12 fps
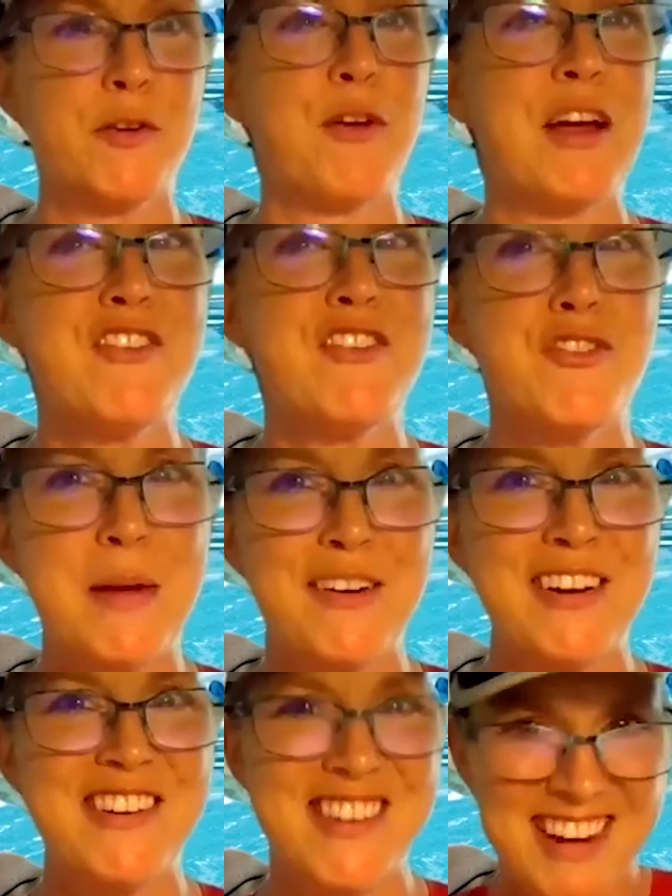arranged
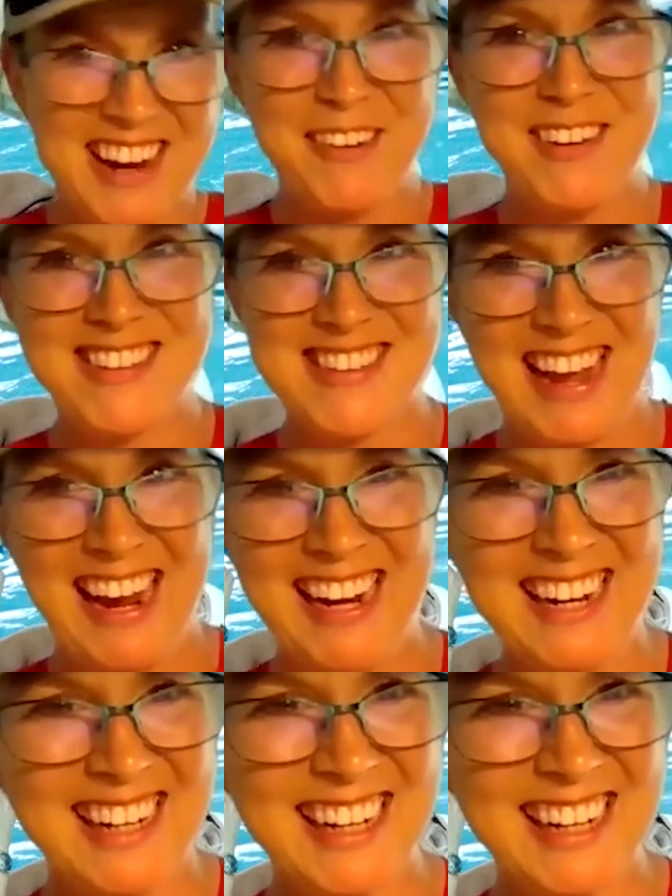marriage, I always say.